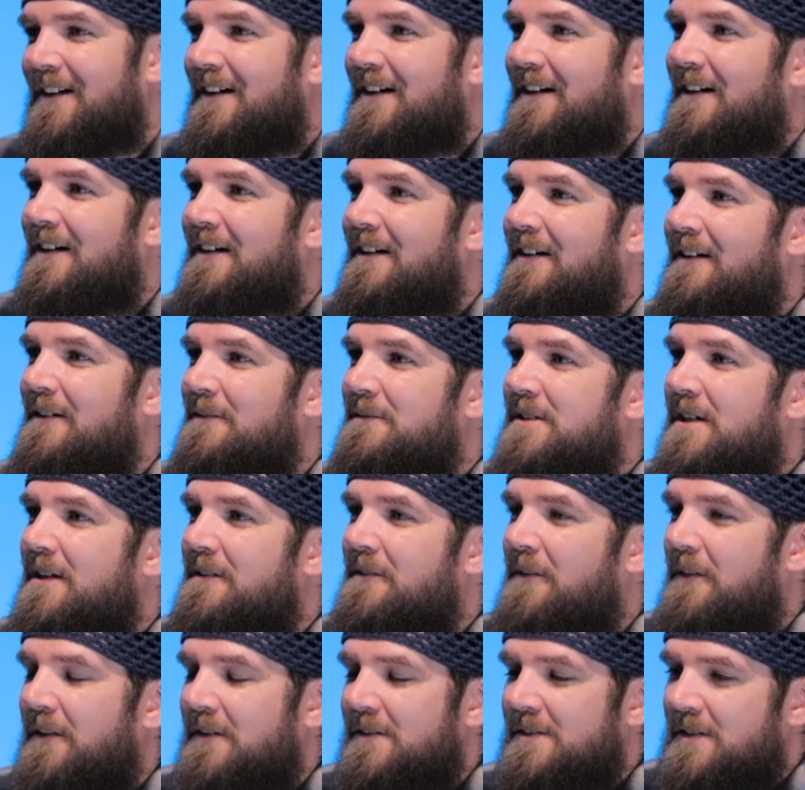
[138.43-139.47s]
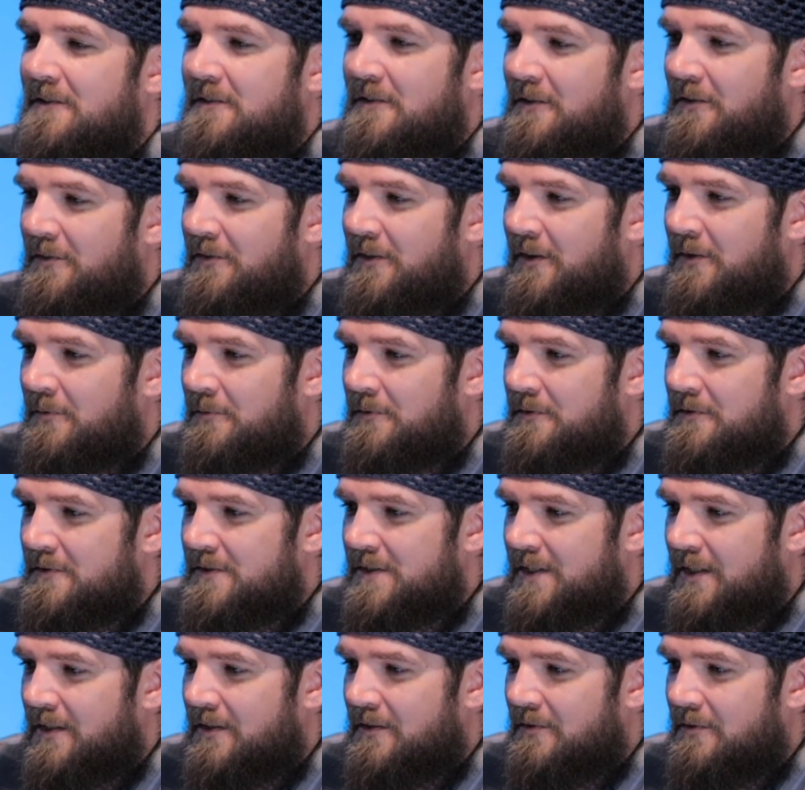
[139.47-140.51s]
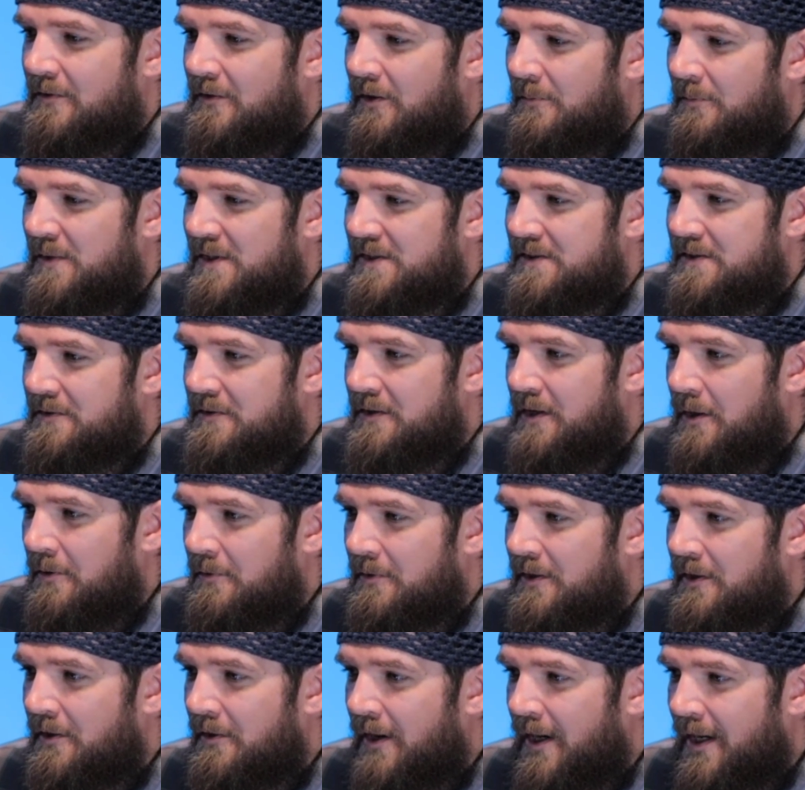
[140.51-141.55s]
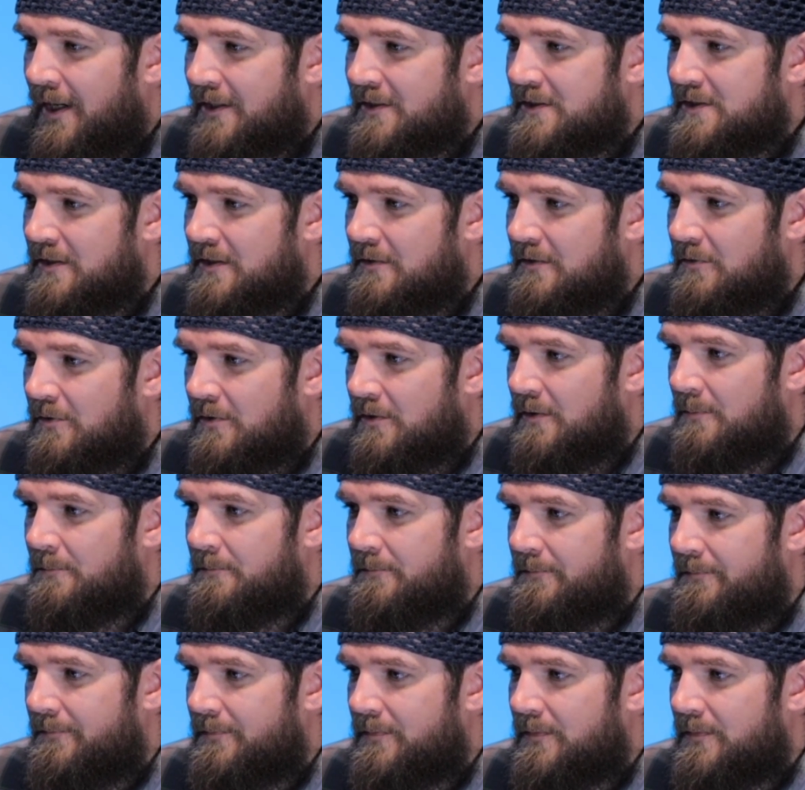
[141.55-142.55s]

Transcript: Uh, I'm trying to think. Is there anything where there's like almost no interaction or